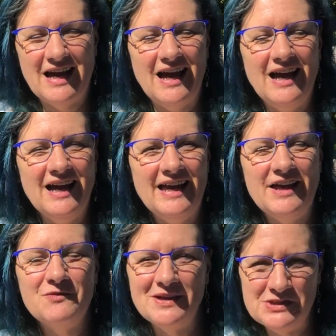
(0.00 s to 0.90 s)
I
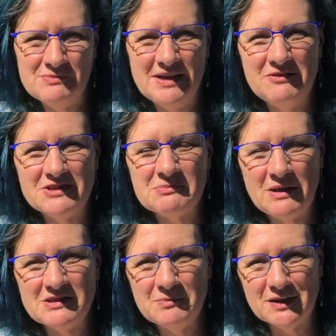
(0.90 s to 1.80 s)
had way too many
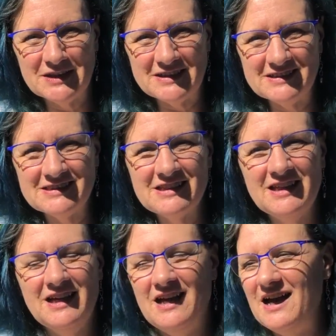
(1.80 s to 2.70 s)
responsibilities.
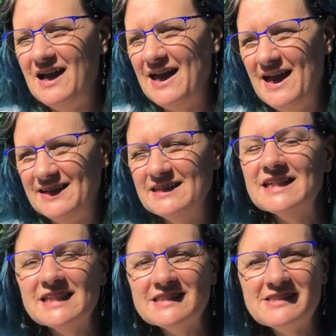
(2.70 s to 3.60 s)
I had
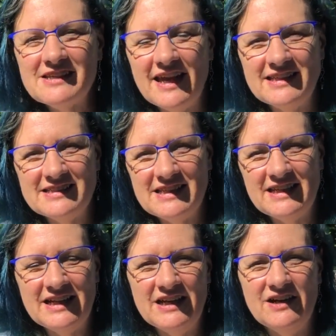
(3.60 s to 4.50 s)
kids I had to
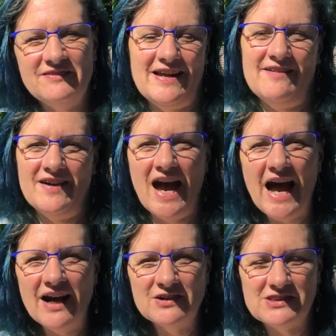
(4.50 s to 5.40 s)
take care of. I had a
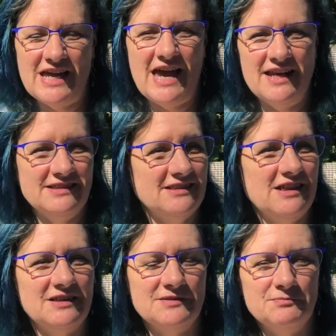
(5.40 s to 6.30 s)
house. I had
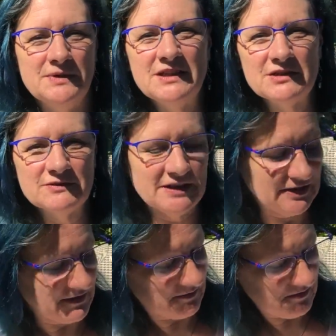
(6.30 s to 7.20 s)
a big
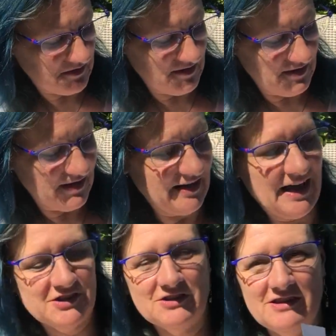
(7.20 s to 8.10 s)
career. And
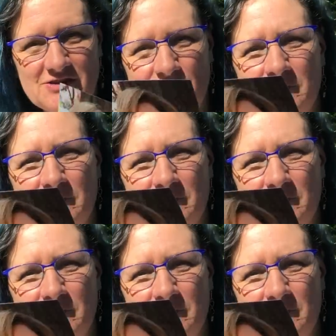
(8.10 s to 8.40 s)
actually, this